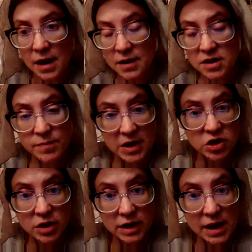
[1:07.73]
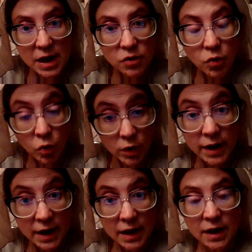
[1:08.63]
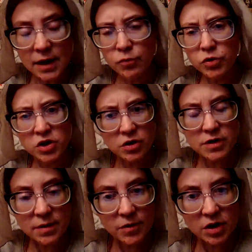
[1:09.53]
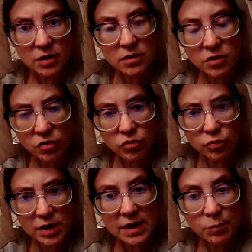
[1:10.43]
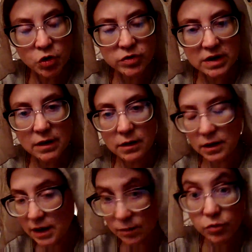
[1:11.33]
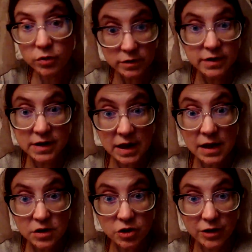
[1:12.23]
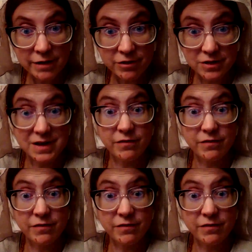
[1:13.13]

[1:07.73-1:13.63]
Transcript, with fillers: especially, and Oregon, and which are some of the three most liberal states you'll ever